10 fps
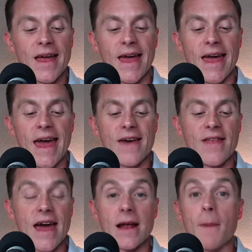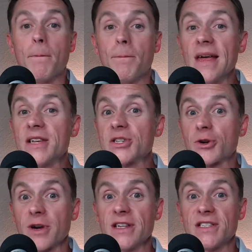and they had a big
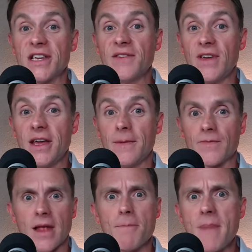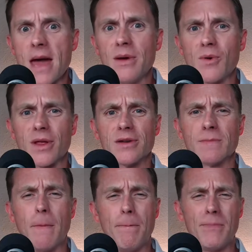screen TV, maybe one of those
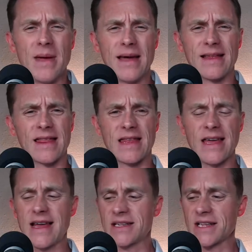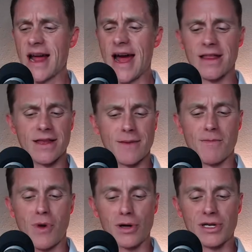big things that had the
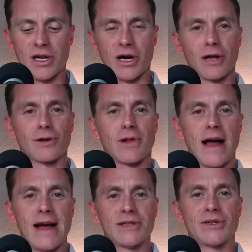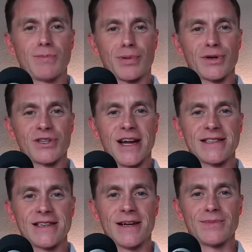multicolor lights
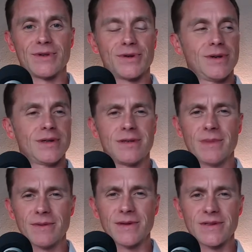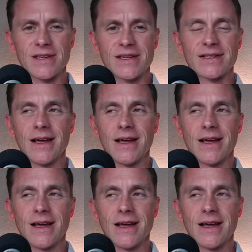projecting up to it. Do you remember those things?